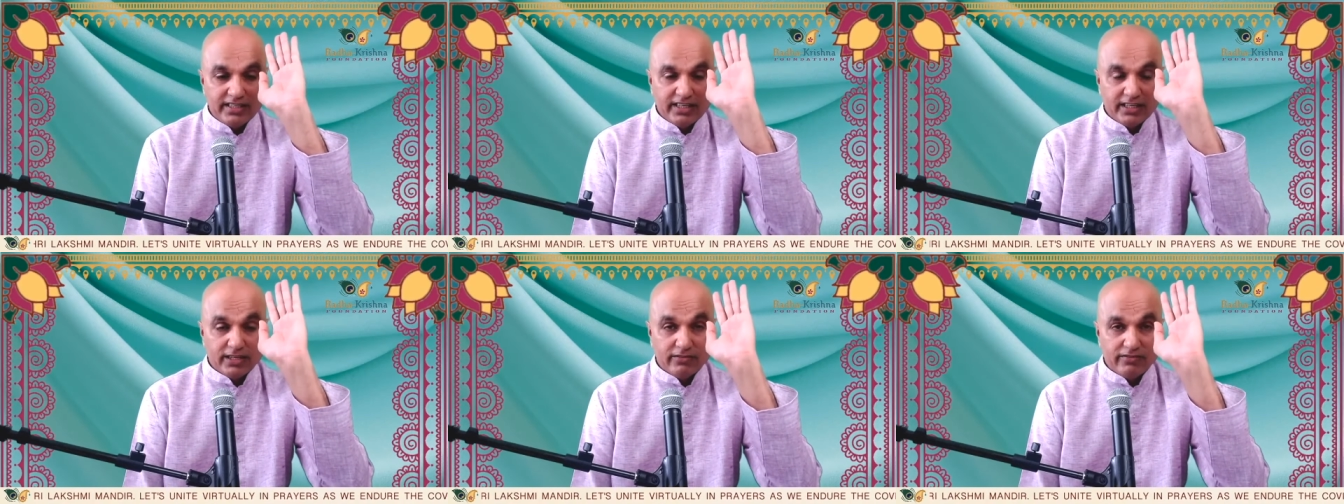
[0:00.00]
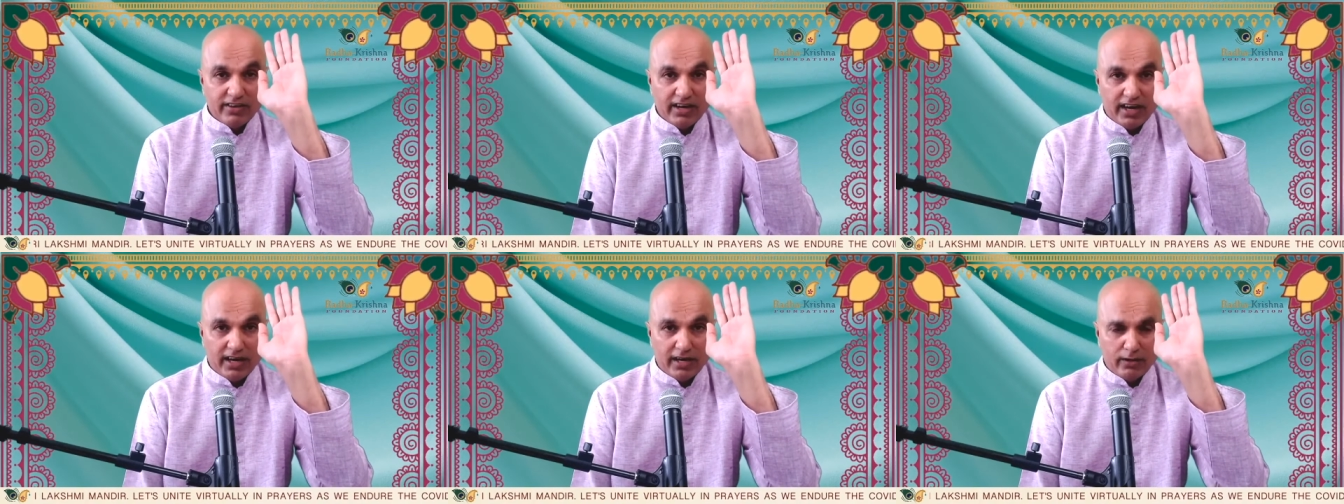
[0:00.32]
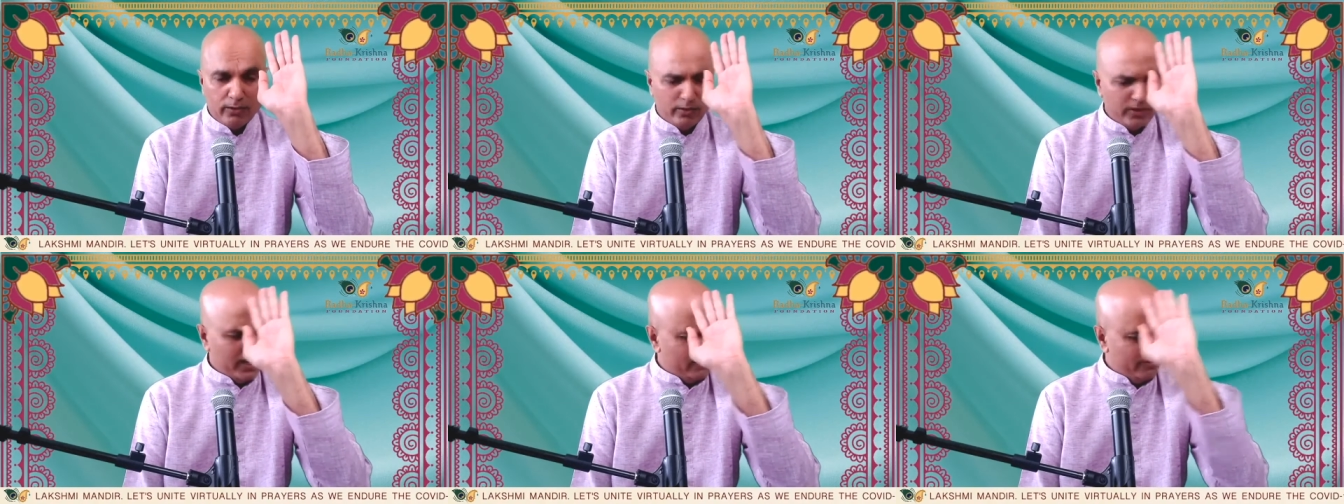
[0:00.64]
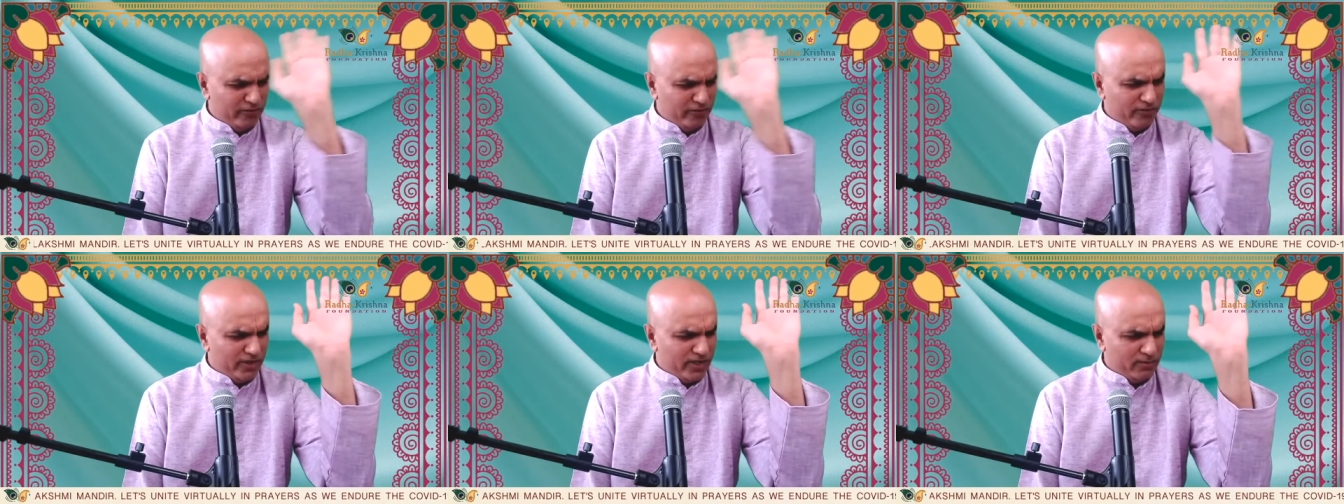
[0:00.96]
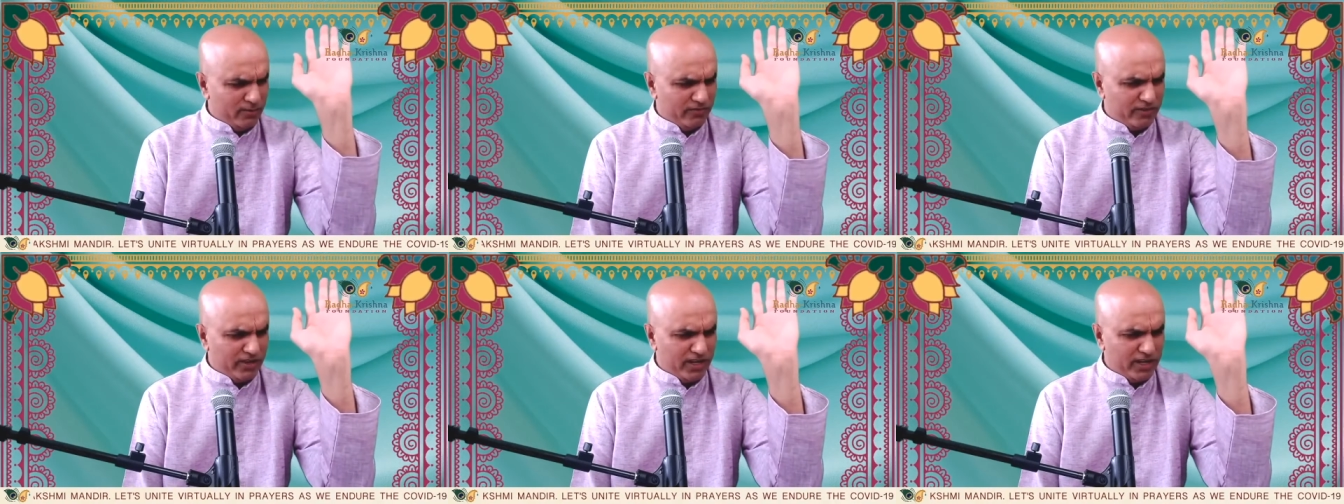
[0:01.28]
think of God, whatever
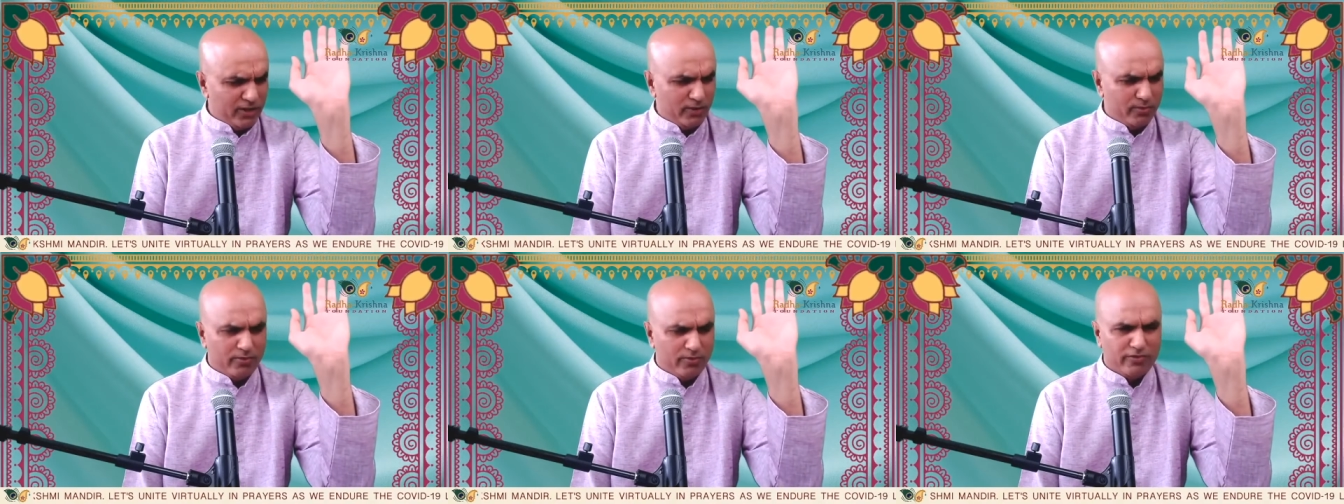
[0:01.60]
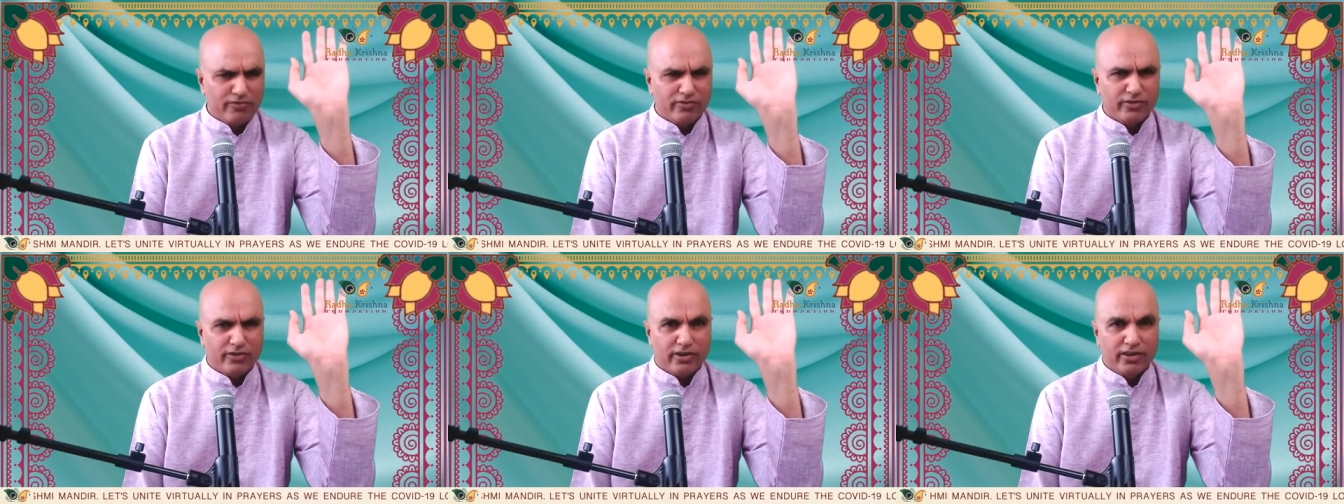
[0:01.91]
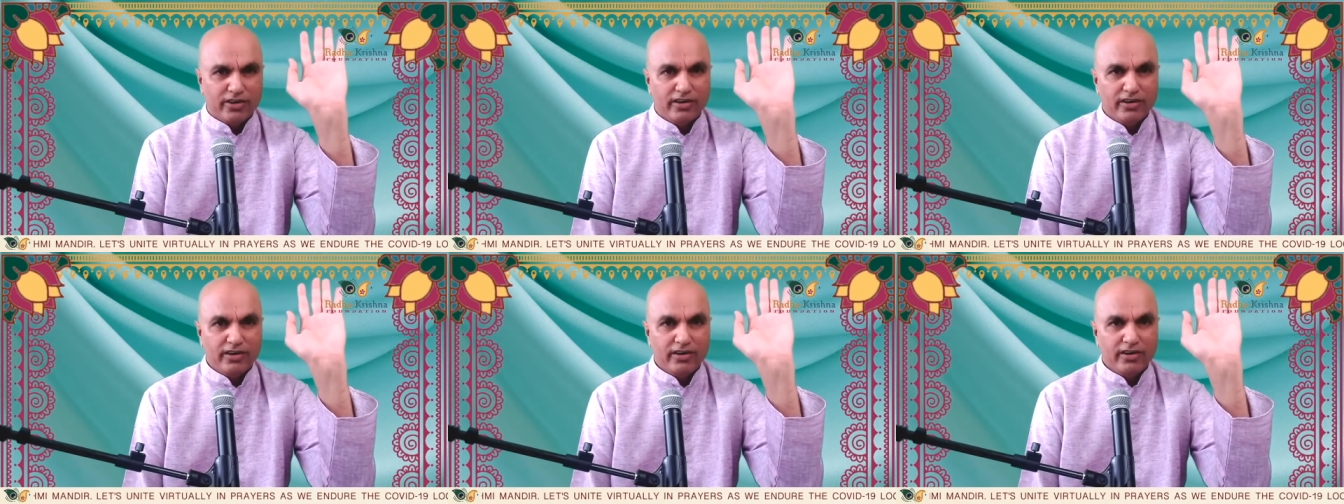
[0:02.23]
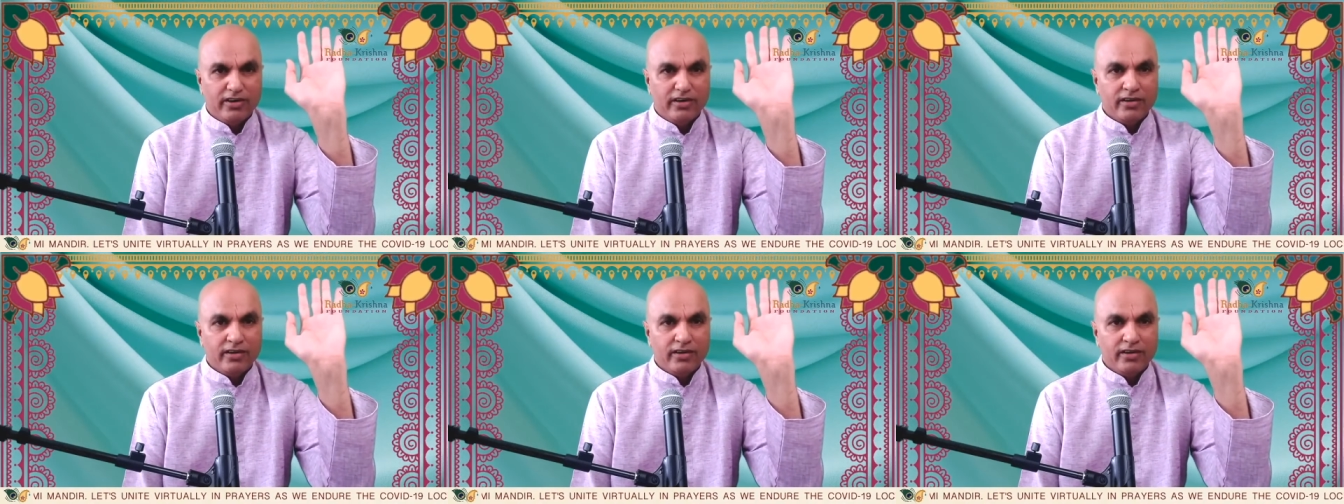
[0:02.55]
form of God you prefer.